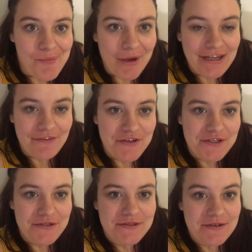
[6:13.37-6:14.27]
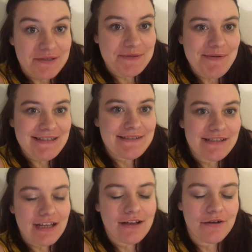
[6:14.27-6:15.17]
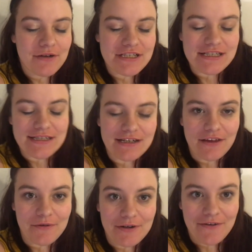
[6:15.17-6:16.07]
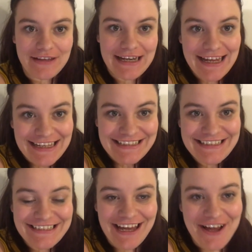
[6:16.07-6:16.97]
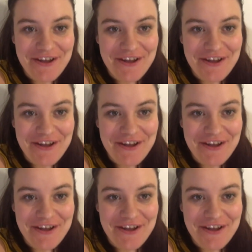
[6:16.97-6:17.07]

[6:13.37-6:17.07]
my nephew's Christmas present, which is another one off the list.